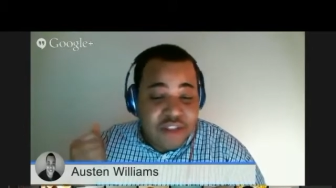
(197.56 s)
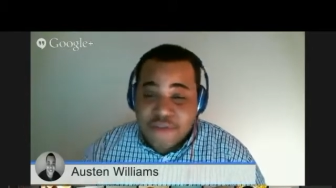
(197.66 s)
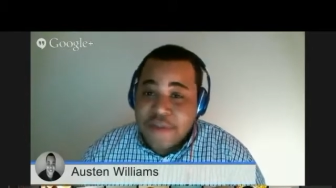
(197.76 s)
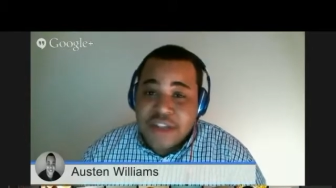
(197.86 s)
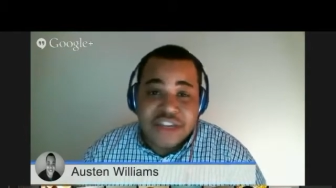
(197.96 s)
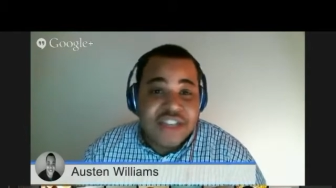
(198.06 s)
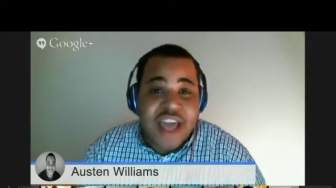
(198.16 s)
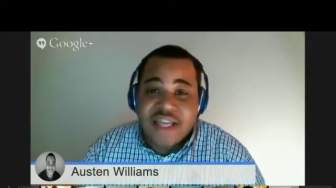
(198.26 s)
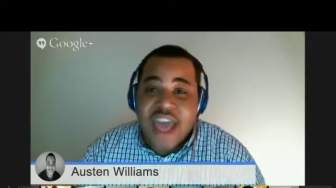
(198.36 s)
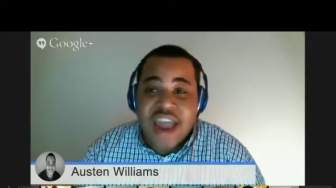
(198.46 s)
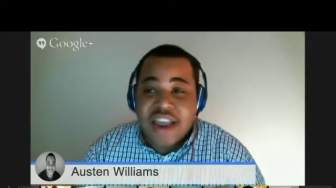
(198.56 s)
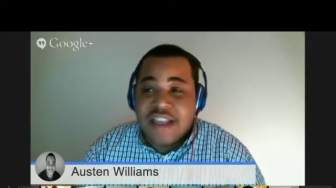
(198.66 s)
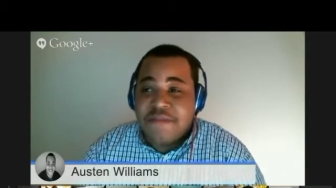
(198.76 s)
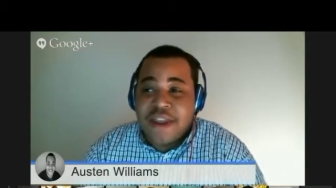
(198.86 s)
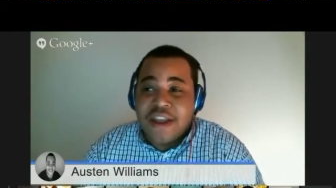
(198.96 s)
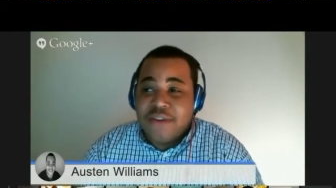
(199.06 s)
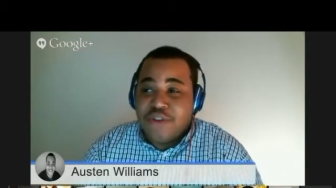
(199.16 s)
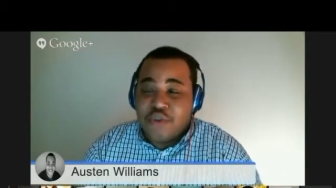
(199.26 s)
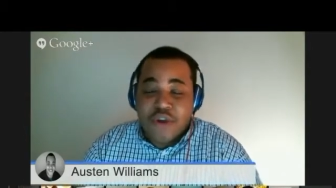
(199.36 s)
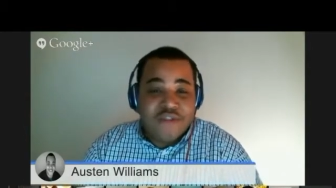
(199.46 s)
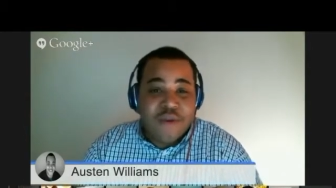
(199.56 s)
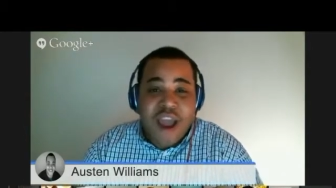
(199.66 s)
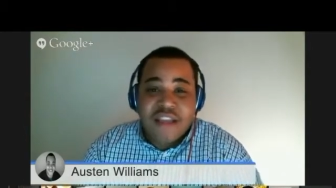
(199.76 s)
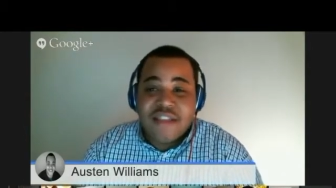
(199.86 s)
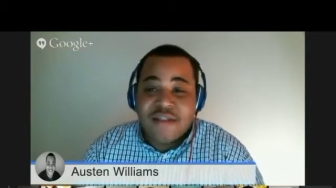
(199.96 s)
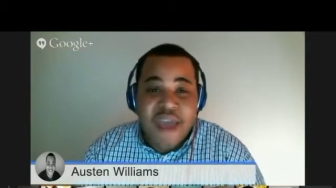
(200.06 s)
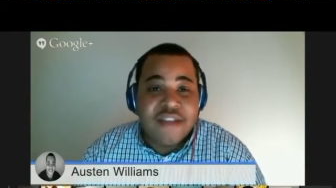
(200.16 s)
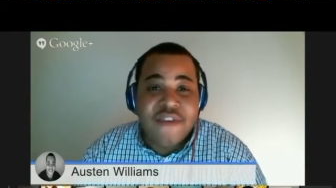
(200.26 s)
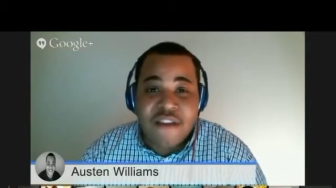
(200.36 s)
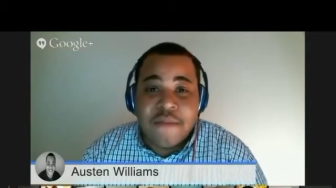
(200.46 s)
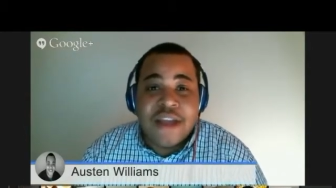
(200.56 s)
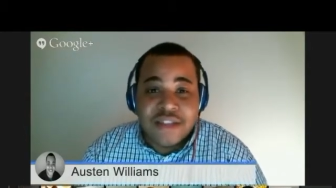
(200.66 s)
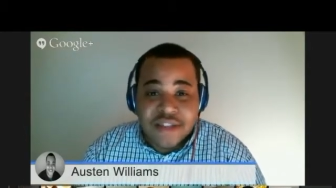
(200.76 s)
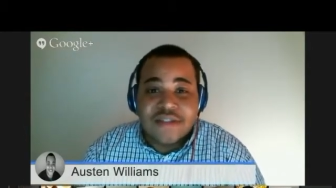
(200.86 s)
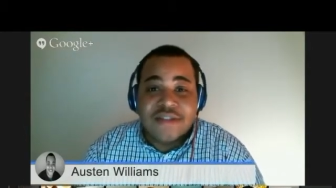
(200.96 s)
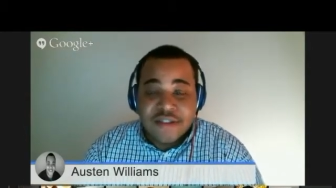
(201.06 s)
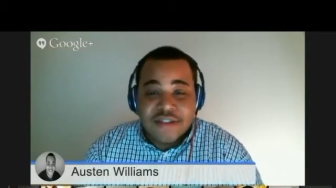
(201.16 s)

Clicked for me just like that, and it's been a joyous ride these past five months.